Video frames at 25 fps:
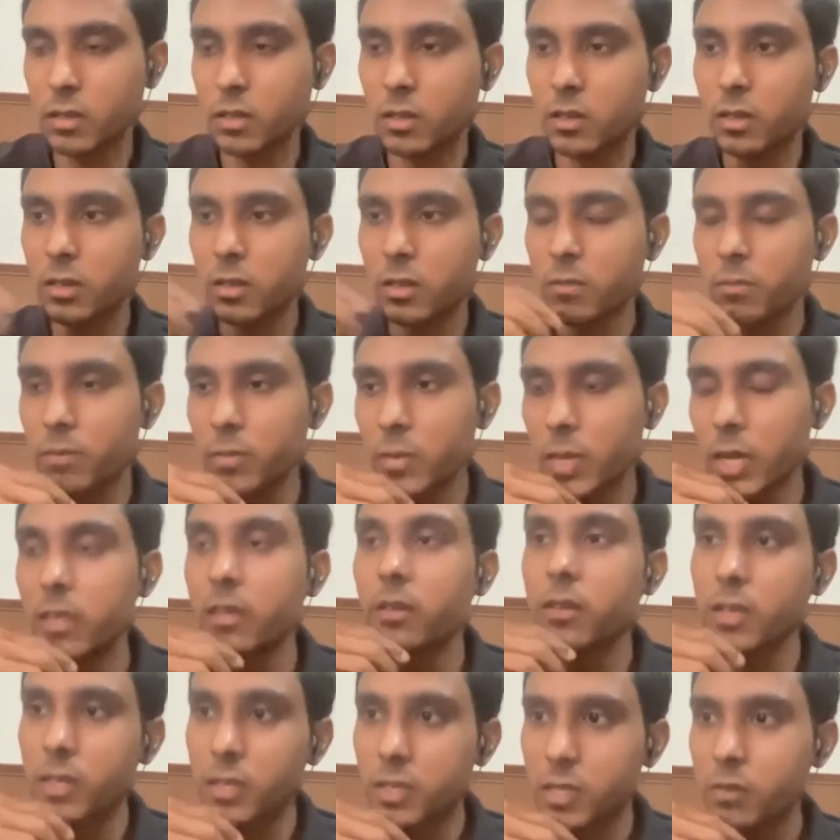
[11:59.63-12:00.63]
Um, and
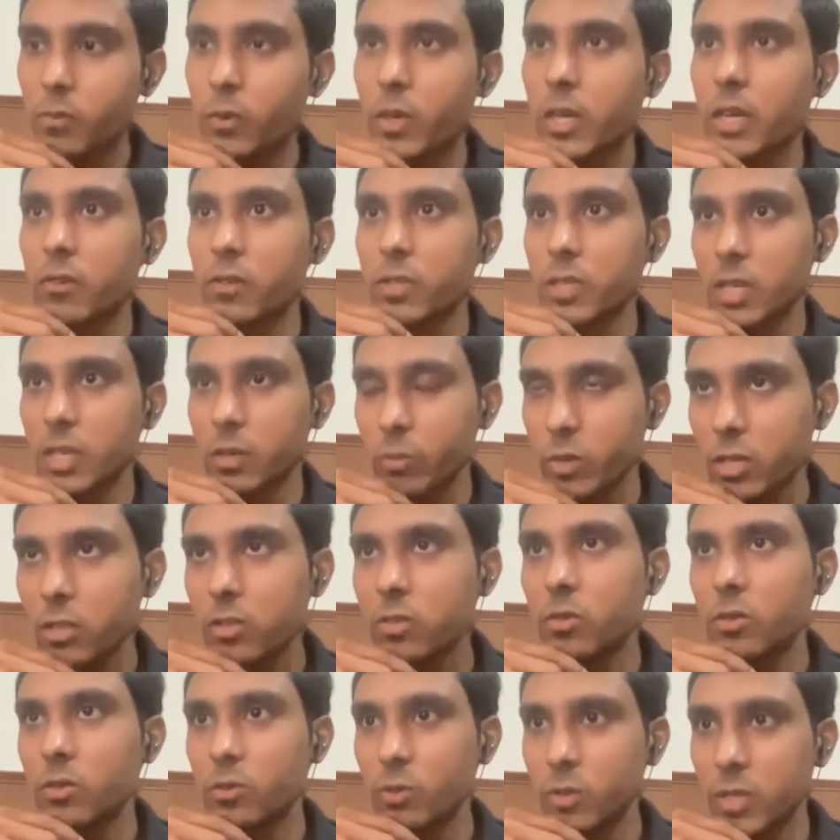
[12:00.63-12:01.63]
the reason why I was able
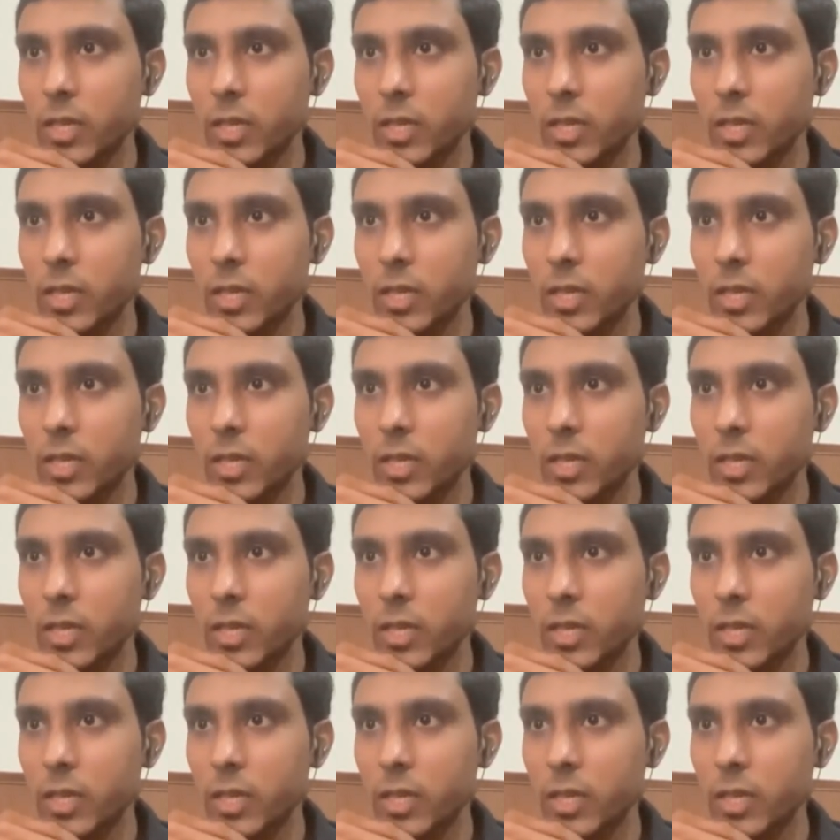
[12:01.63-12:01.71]
to do